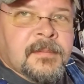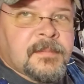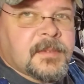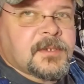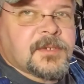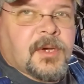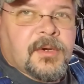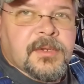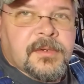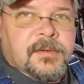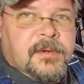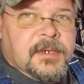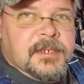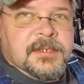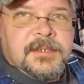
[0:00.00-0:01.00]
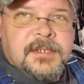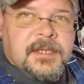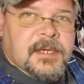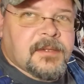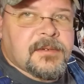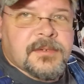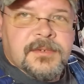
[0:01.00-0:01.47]
Mix all your ingredients
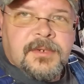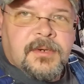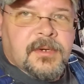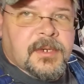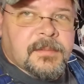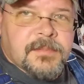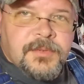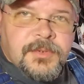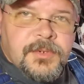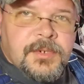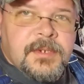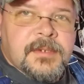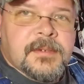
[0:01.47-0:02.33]
together, stir it up good.